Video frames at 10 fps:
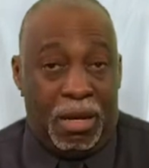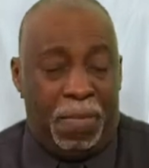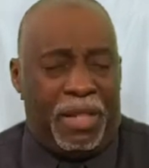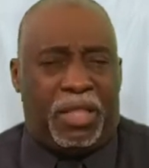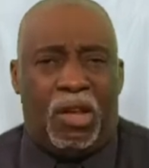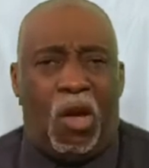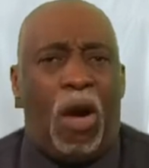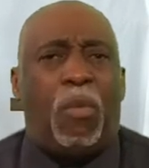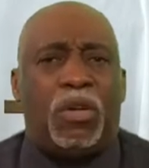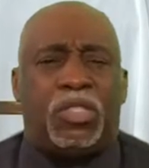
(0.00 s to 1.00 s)
But the
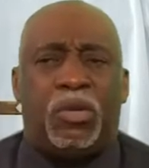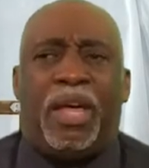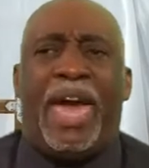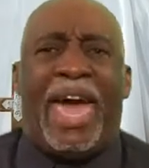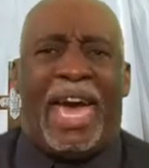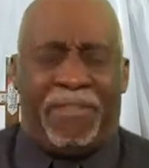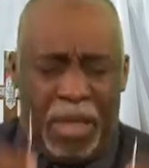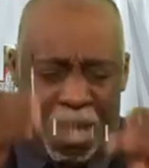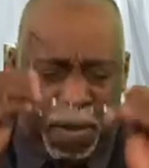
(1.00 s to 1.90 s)
Lord wants you to have